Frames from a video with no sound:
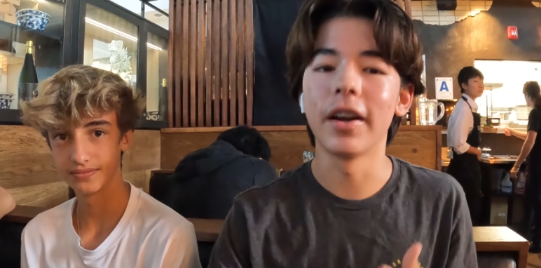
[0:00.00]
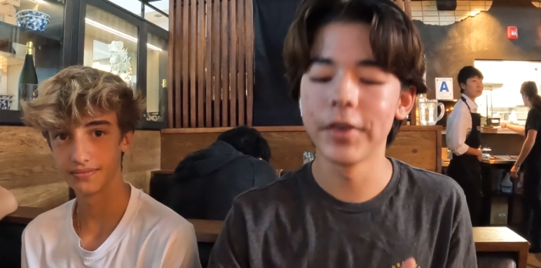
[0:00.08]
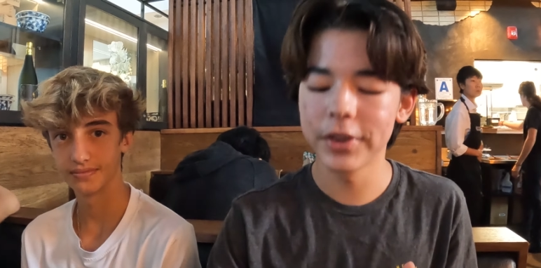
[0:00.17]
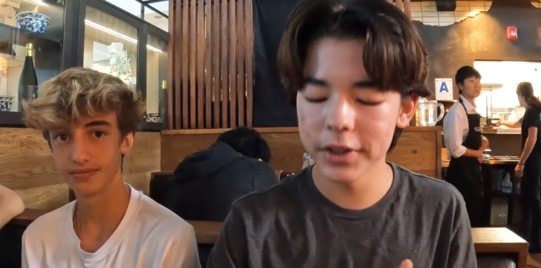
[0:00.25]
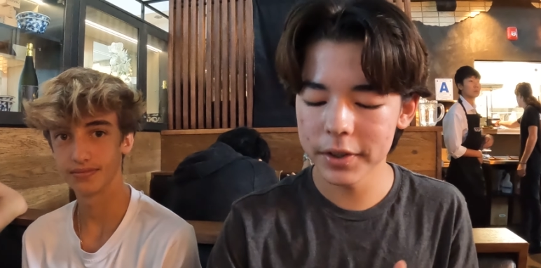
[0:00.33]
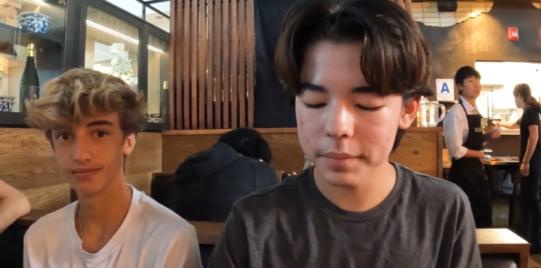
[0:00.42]

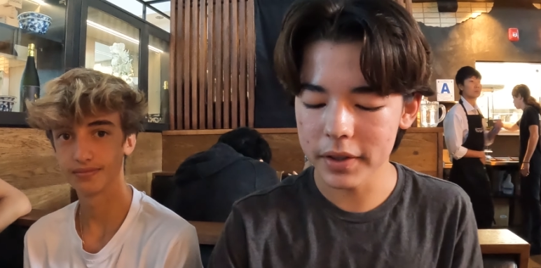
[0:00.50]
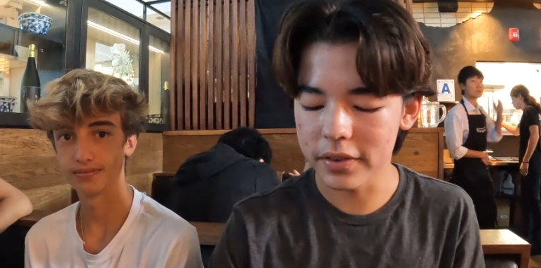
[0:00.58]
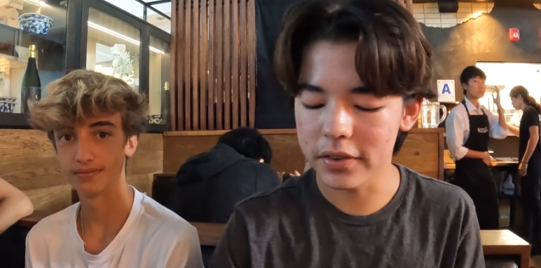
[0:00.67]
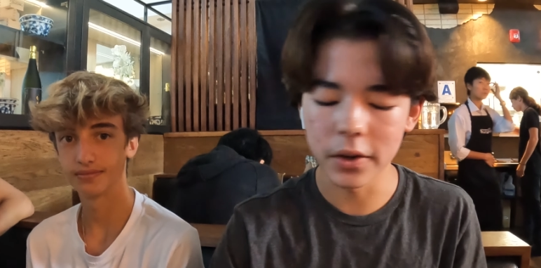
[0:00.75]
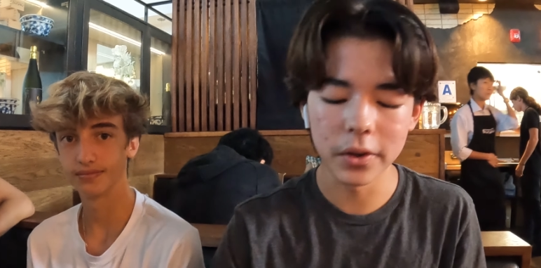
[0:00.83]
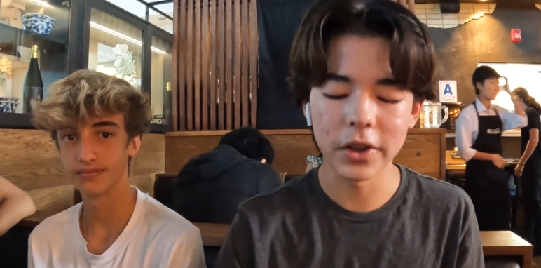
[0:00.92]
Speaker 1: everything,
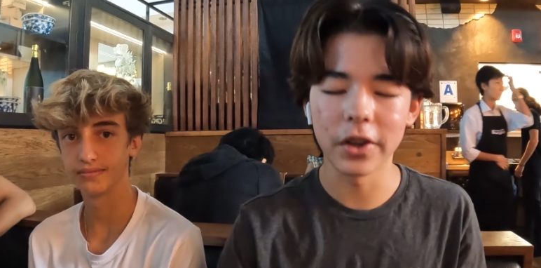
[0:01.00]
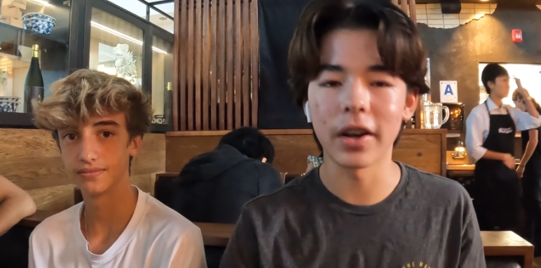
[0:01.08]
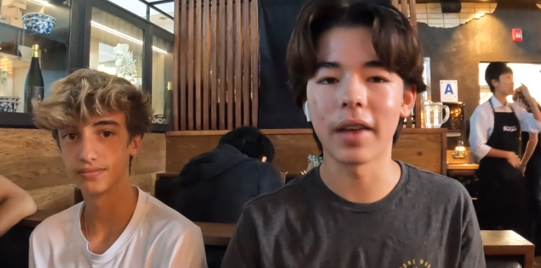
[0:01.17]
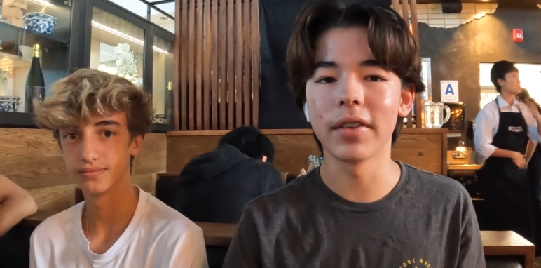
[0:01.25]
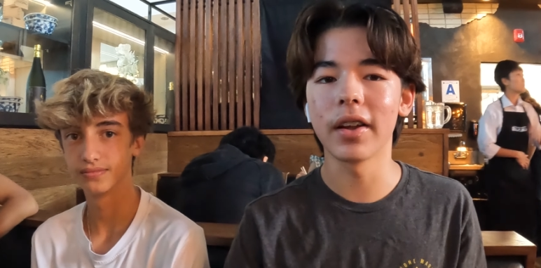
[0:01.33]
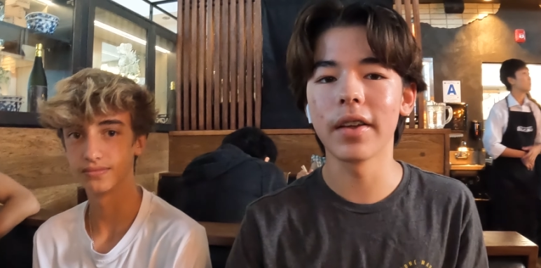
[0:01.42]
it's so good.
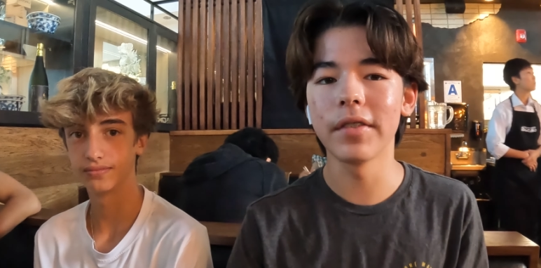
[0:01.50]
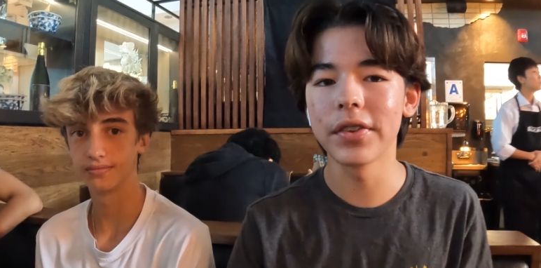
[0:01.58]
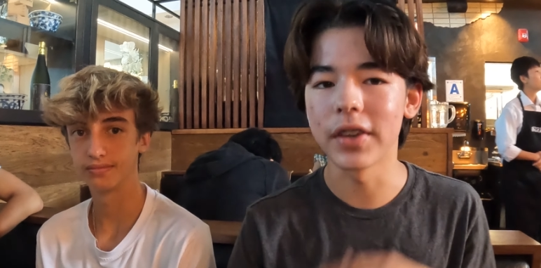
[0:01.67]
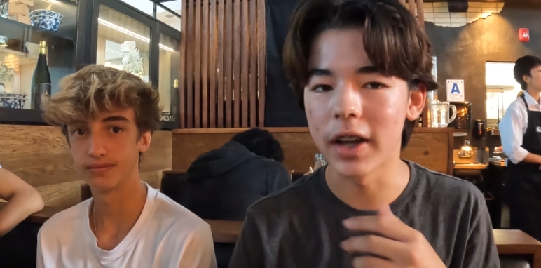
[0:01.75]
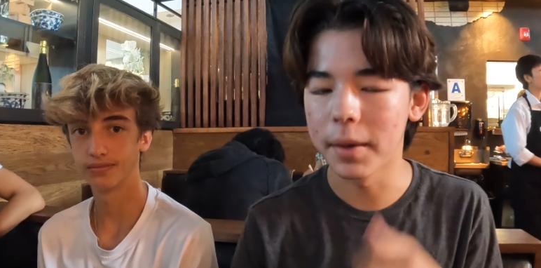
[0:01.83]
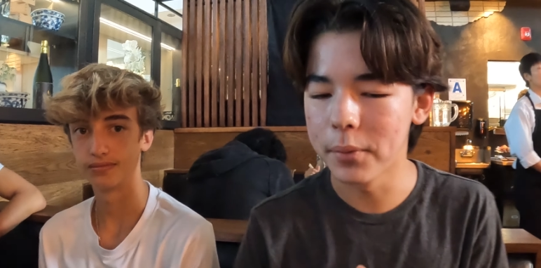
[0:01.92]
I'm gonna give this
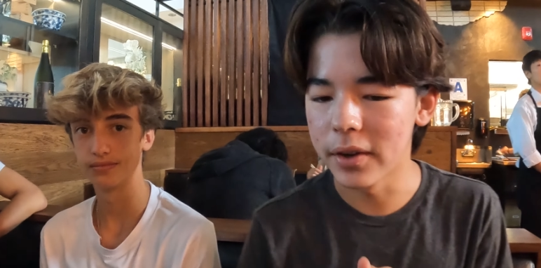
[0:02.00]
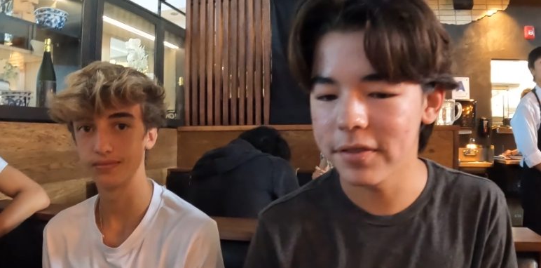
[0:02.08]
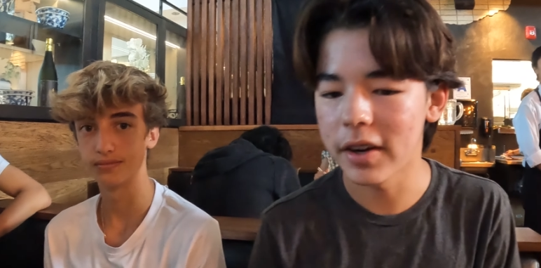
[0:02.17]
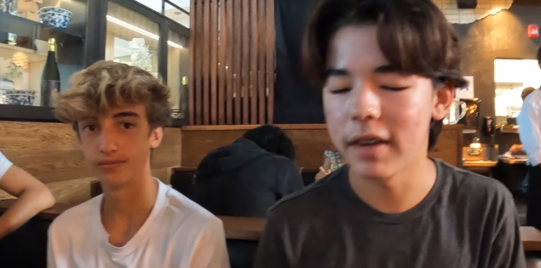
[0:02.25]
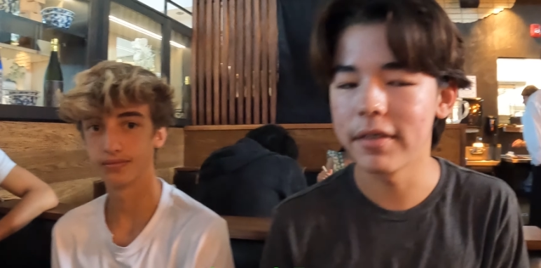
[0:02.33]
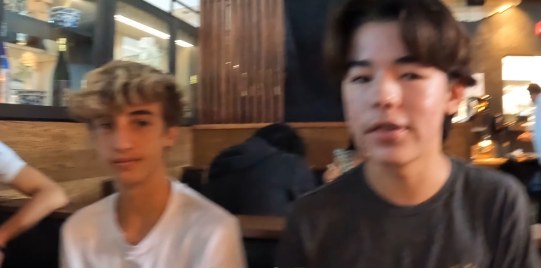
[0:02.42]
a 9.5.